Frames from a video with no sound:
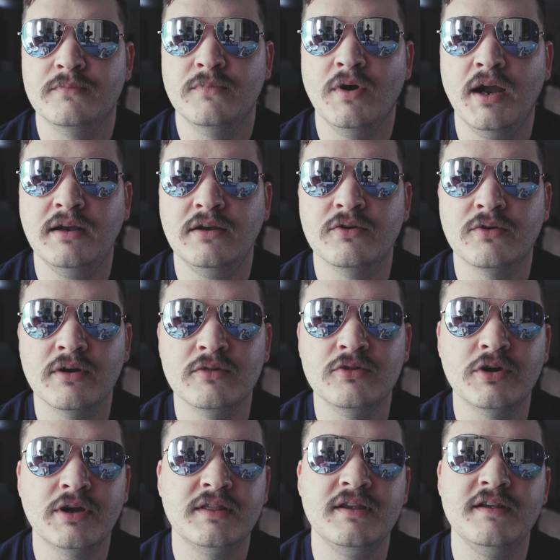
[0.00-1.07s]
right? You're going to
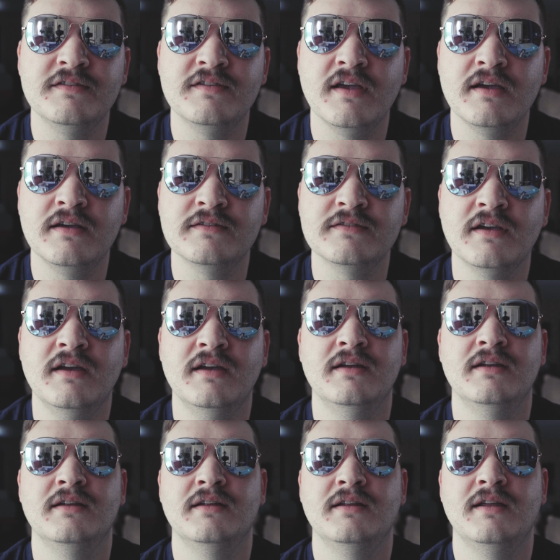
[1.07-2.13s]
look at these things
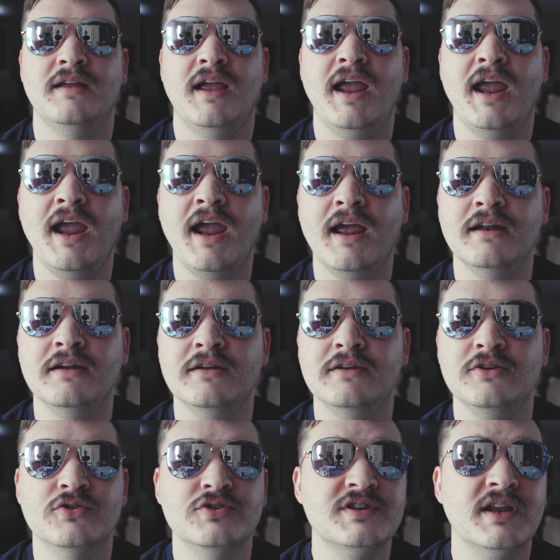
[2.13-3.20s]
and
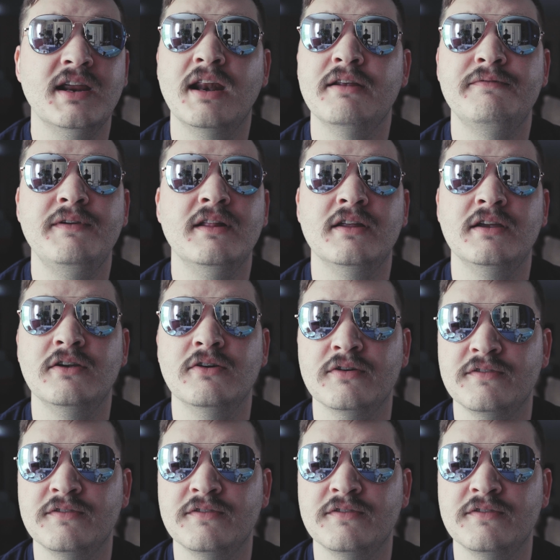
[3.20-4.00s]
you're just going to get a feeling. You're